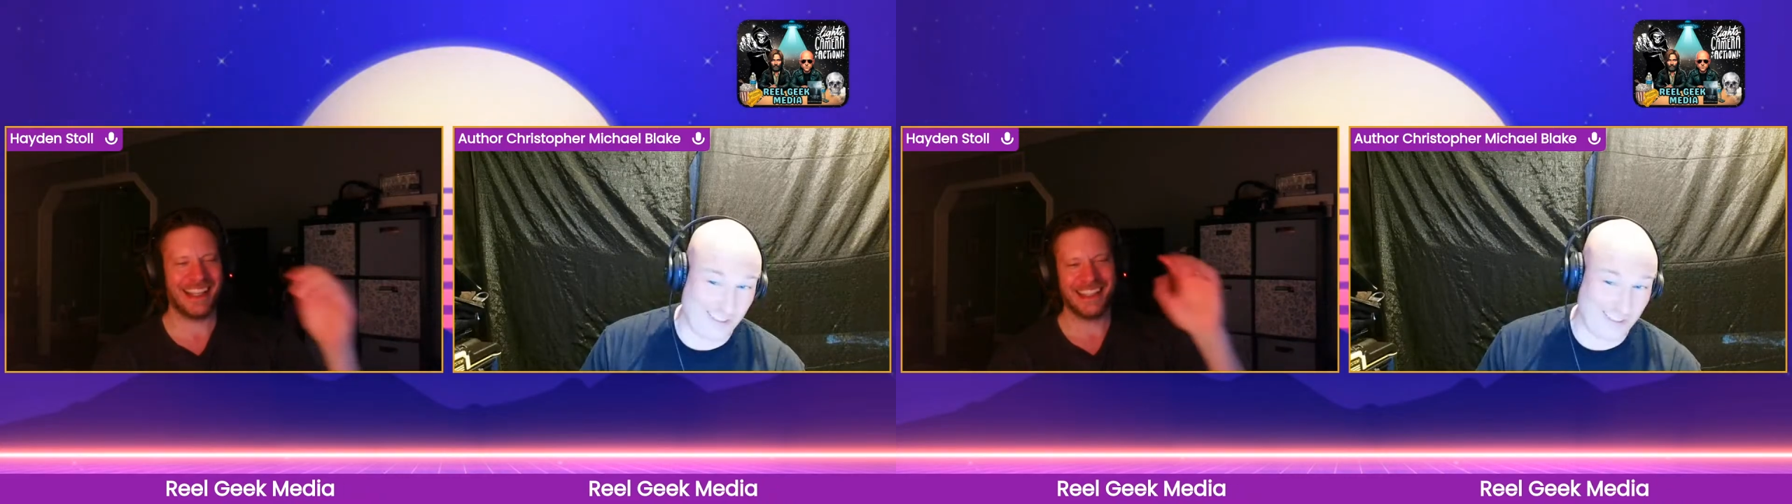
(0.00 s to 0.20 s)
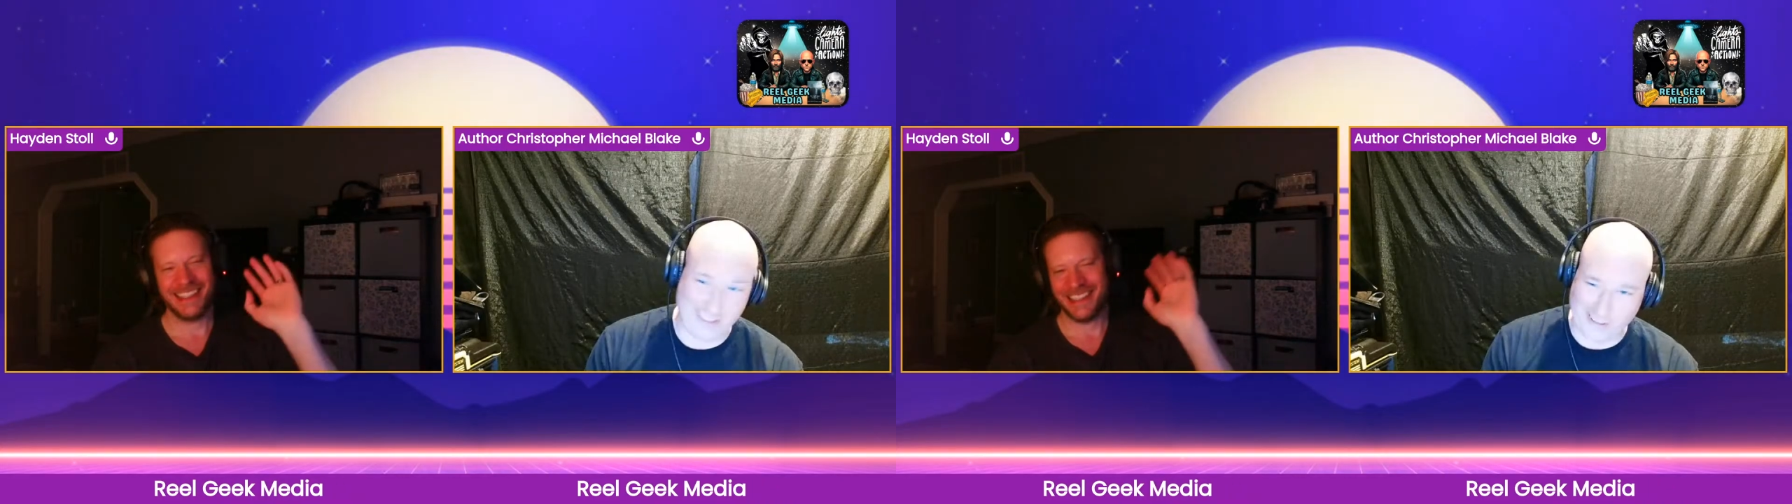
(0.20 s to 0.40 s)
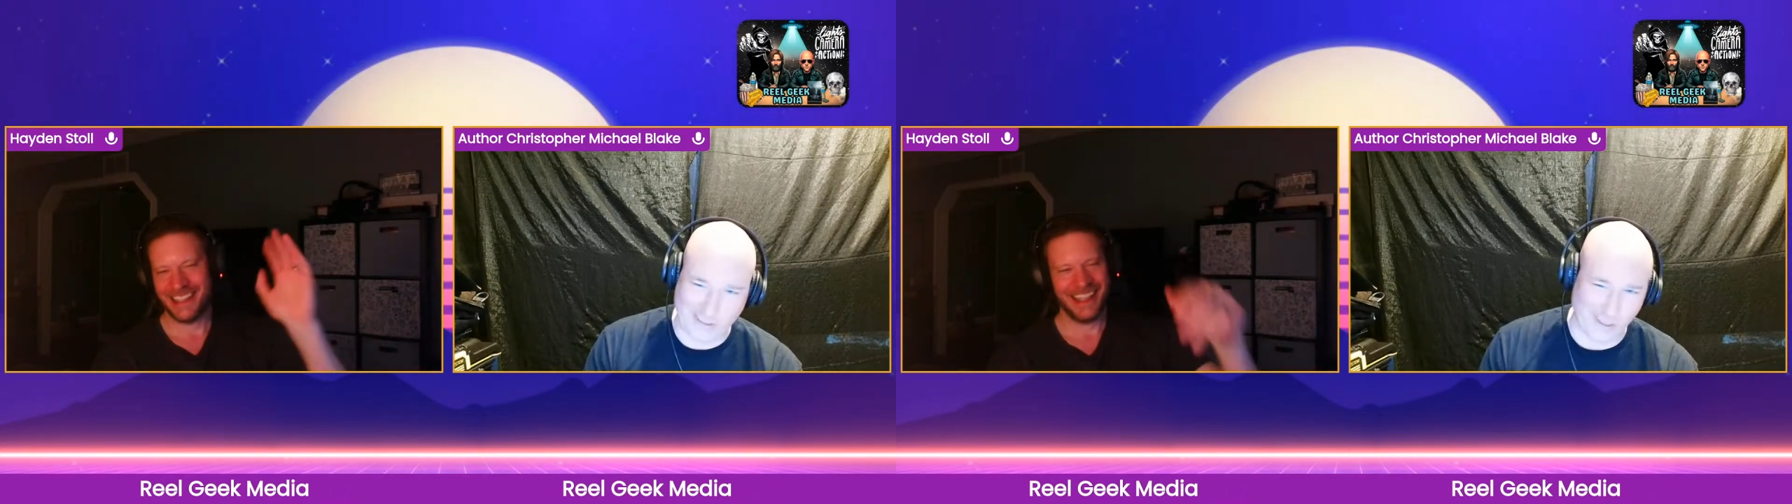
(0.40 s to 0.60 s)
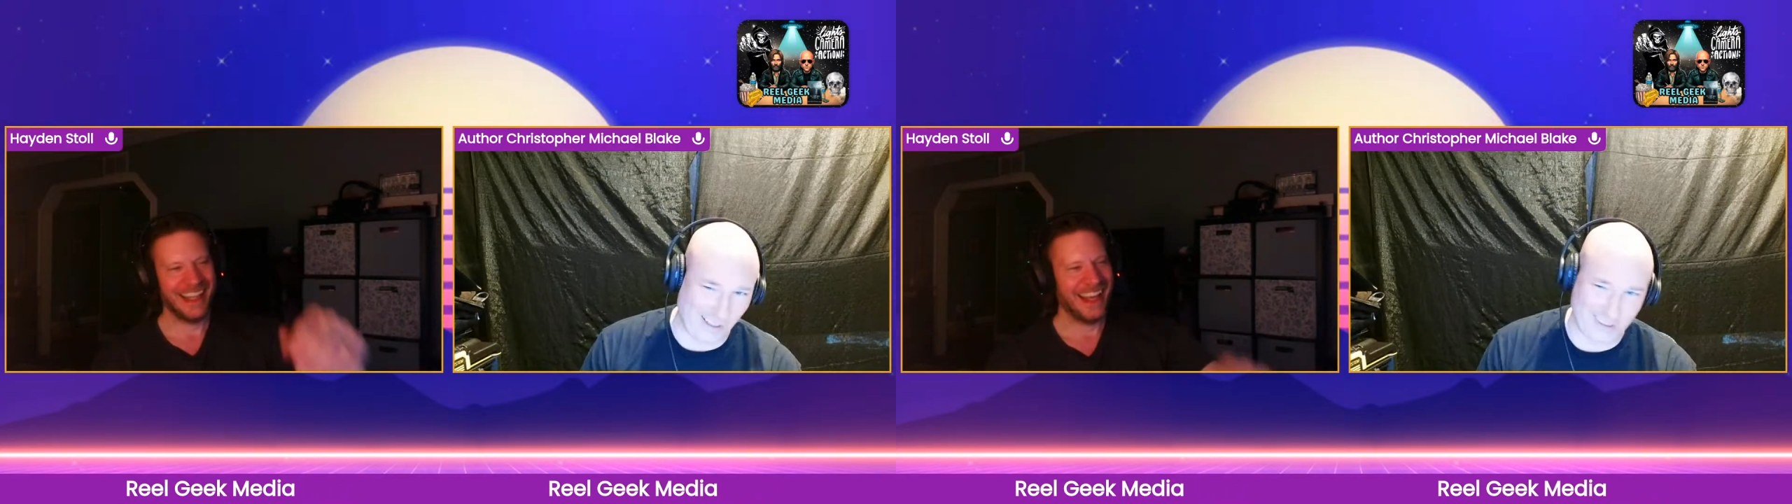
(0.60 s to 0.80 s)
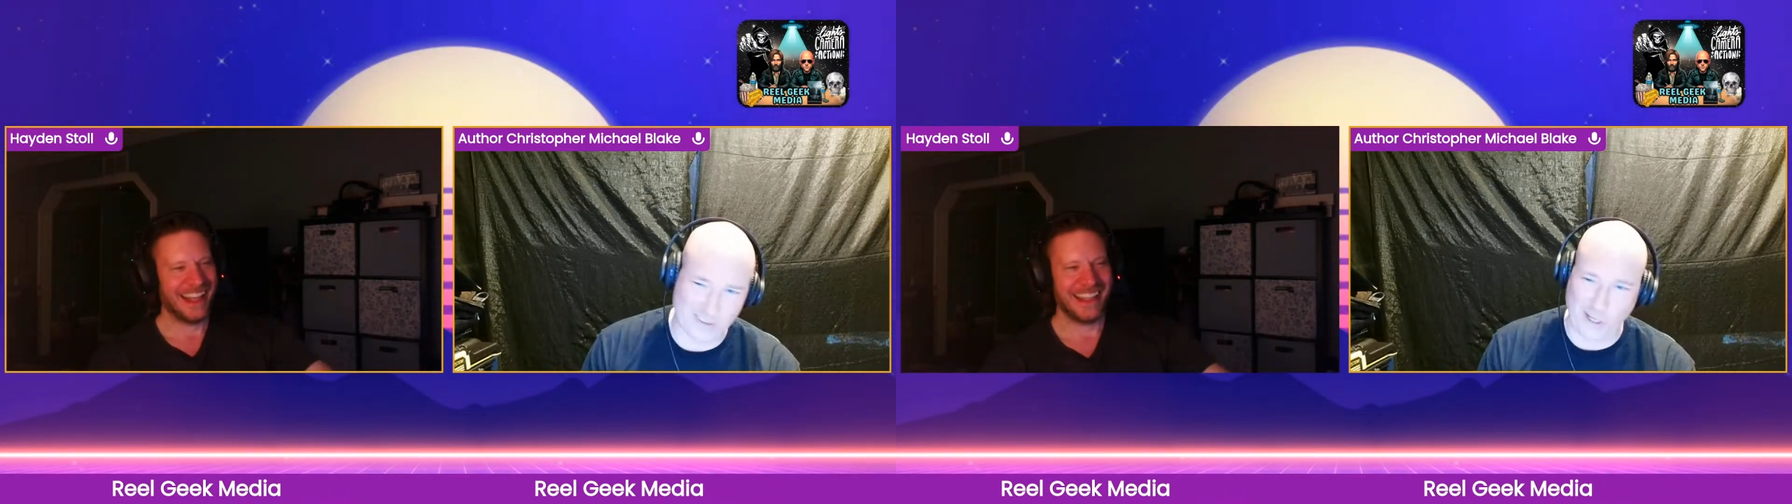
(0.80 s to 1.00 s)
you're done.
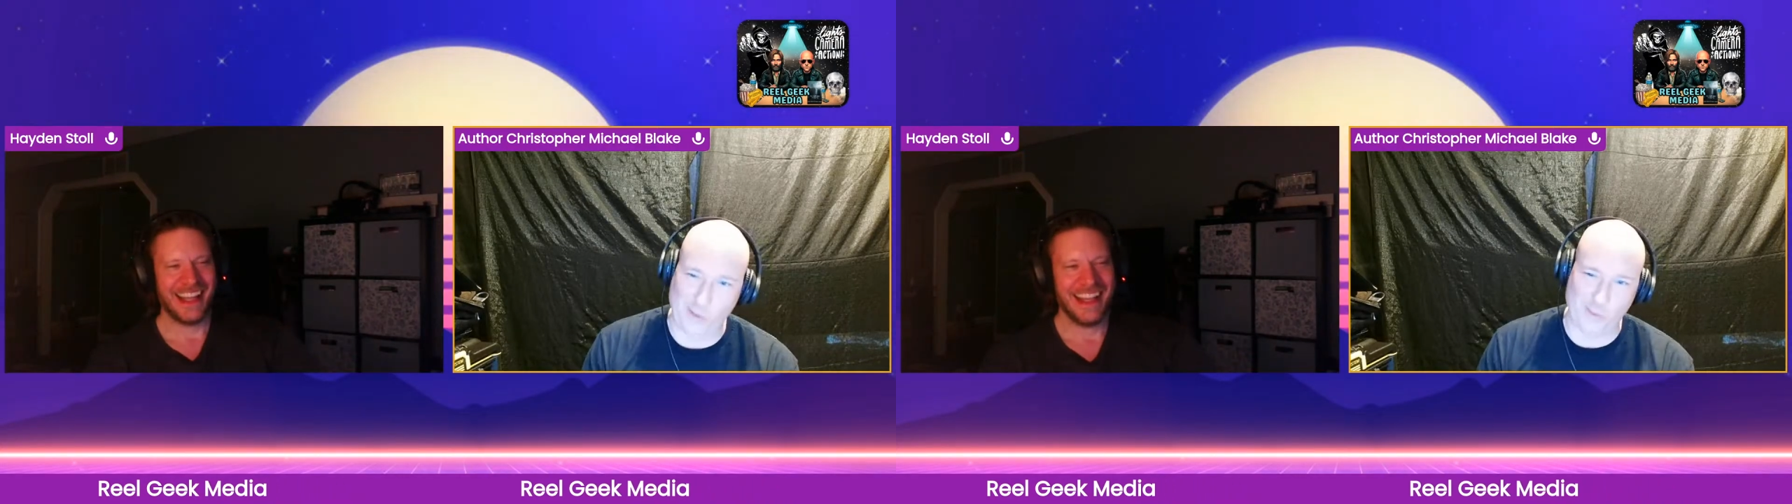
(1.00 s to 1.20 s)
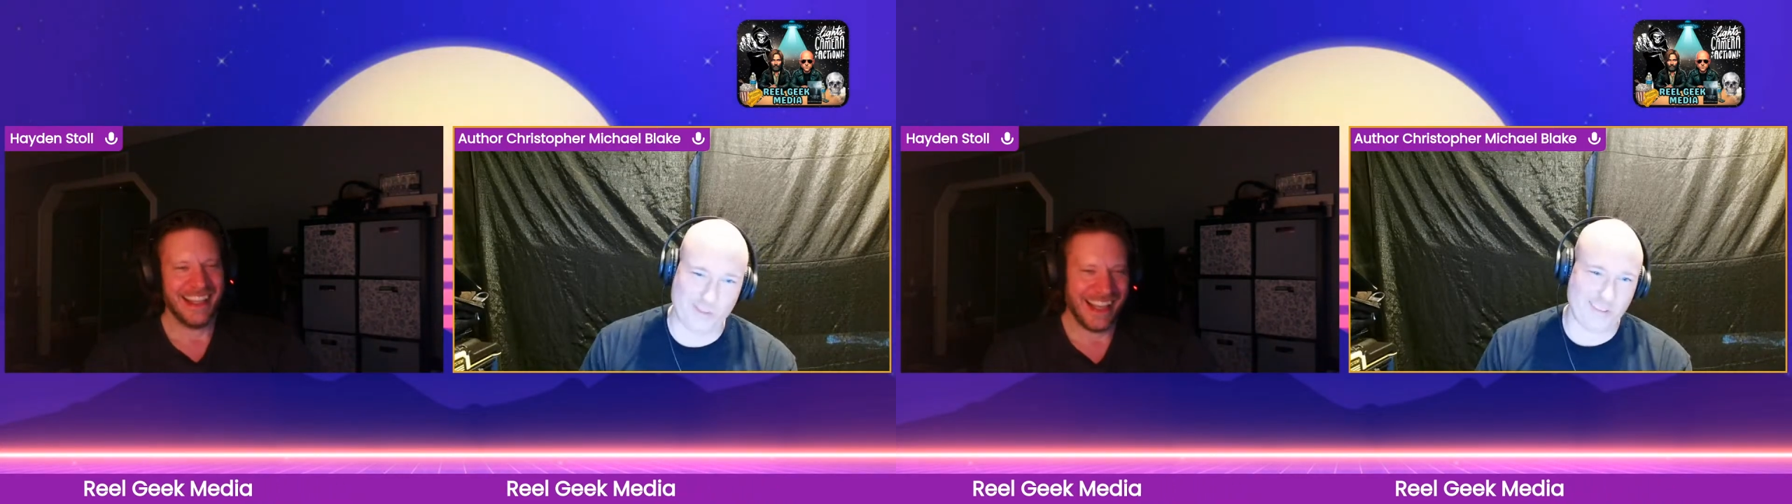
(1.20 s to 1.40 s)
You're toast.